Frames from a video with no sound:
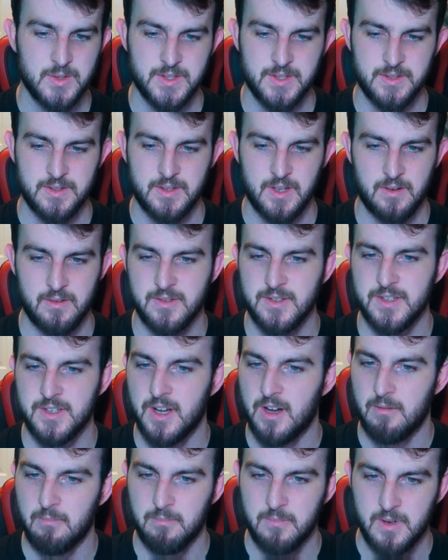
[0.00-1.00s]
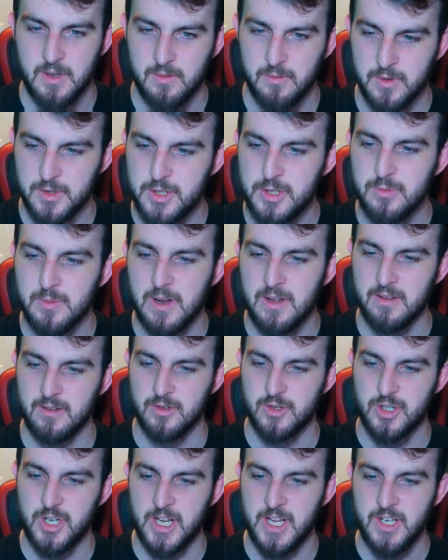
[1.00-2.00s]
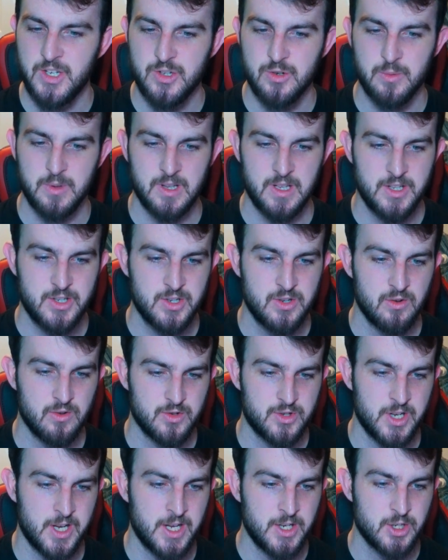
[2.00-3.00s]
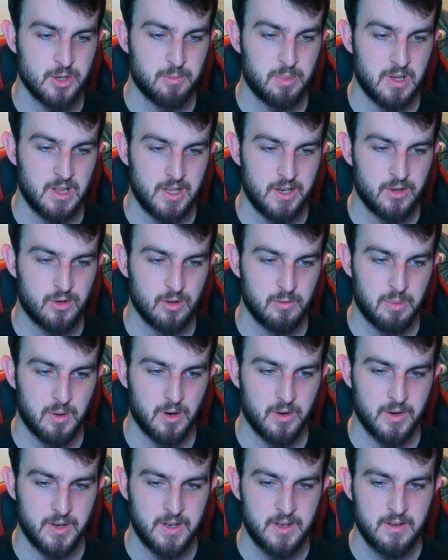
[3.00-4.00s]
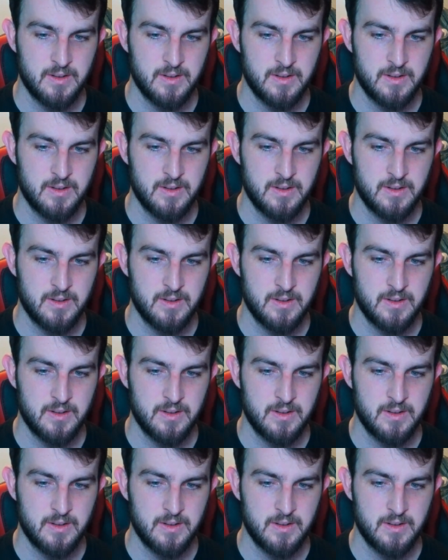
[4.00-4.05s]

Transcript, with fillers: That was that was dumb. Would you rather change your religion or change your political